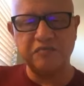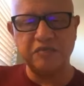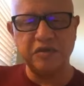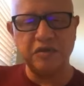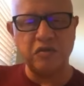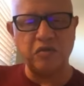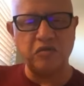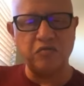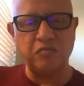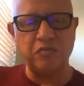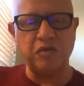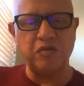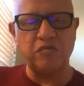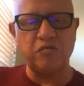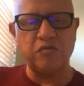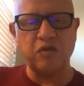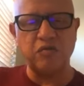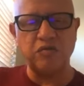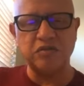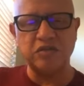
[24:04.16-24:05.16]
from the oatmeal
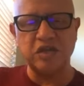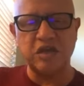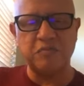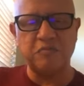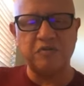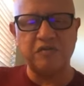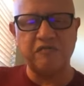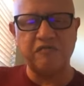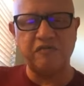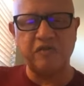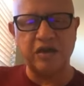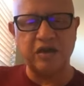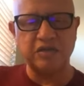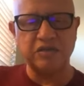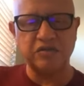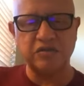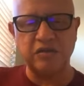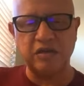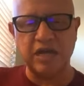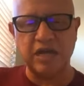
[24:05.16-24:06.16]
rose up and
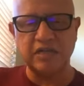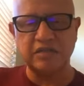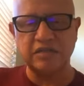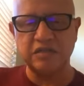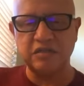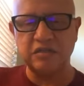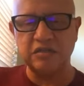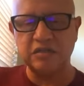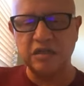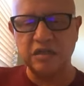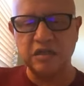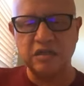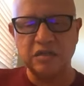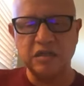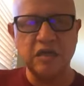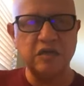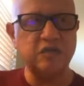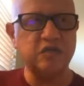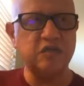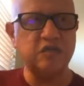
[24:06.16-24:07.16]
fogged her glasses
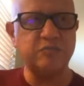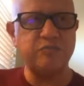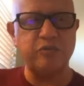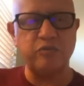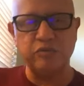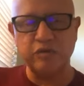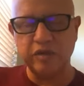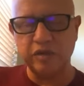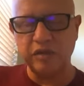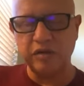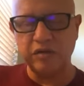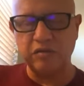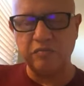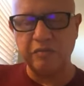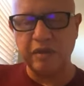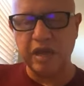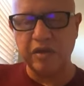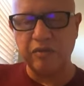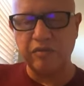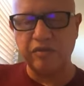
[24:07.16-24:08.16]
as she spooned it in her
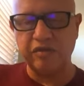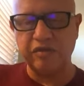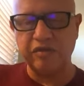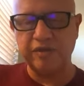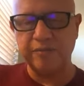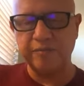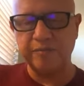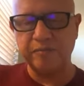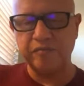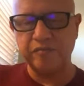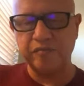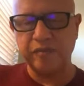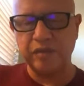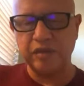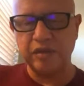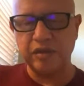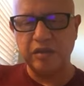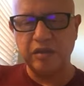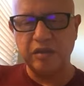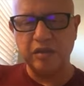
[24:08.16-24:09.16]
mouth.
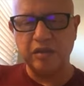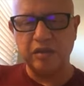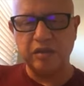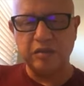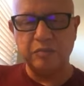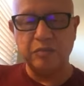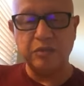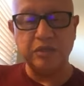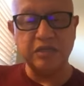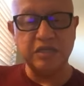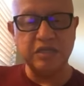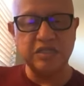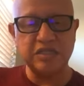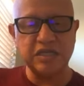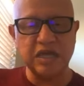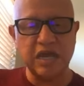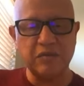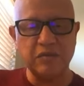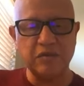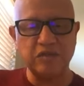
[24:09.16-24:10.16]
Police
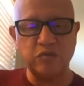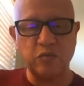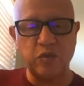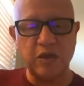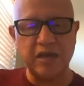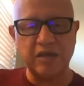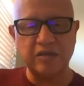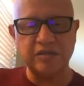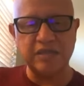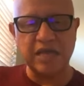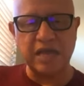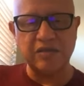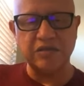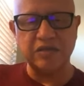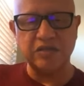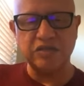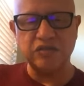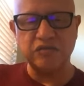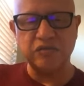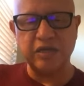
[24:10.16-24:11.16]
sirens wailed down the
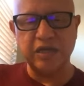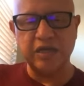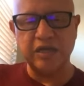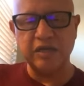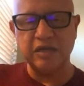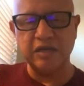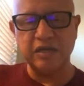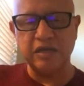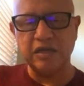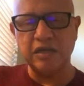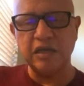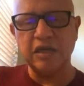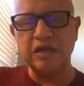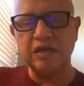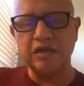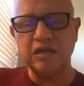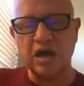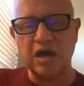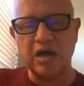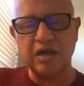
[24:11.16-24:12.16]
street, and
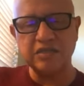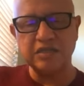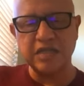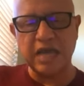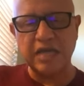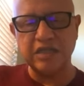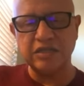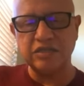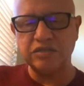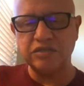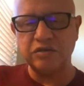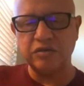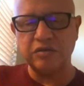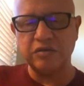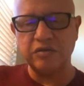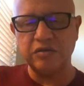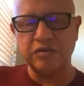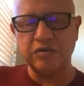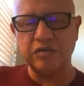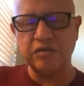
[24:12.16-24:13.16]
dogs answered,
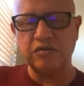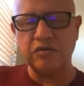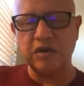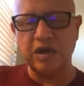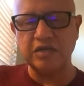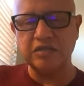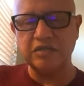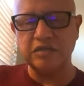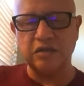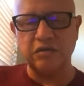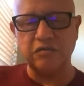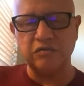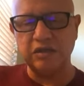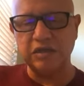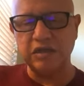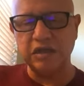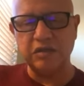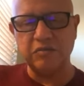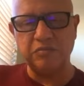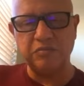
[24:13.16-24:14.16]
their cries
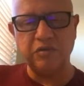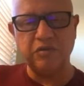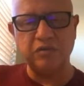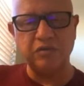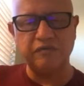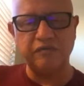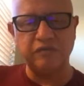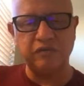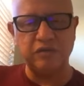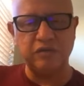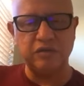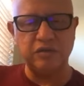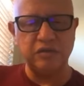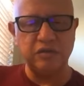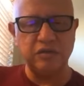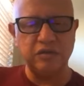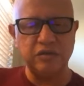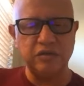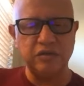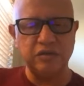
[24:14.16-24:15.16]
lonely and beautiful.
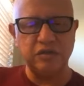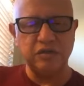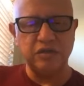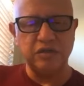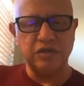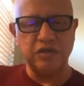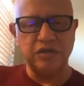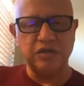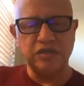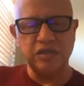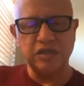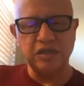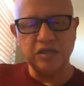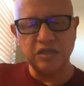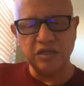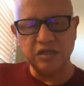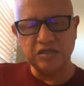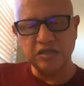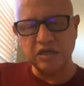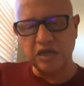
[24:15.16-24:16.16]
She
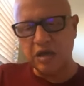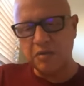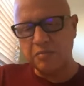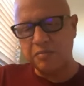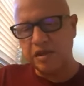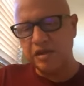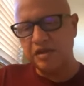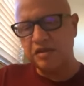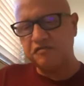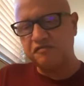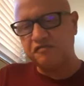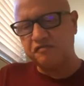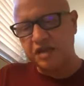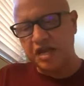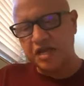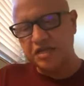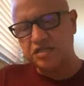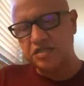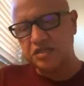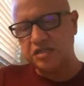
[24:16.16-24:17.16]
looked up and in the
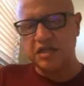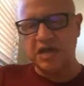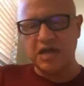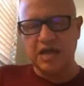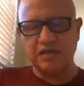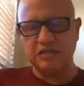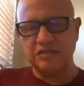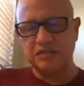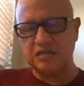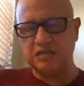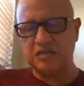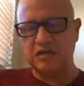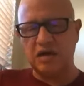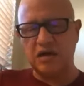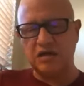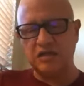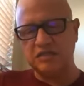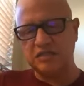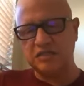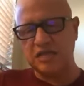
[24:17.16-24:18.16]
flashing light
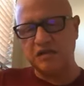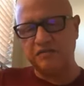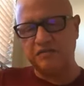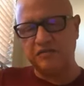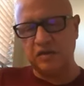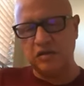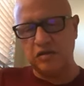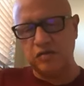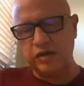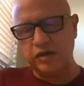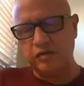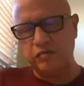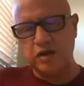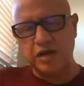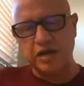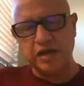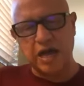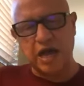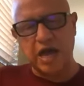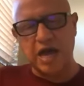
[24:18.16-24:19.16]
saw a set of glowing
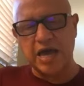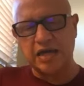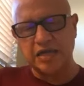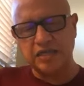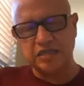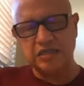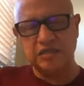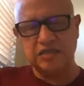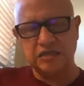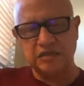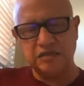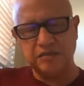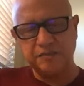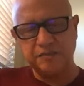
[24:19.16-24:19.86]
red eyes.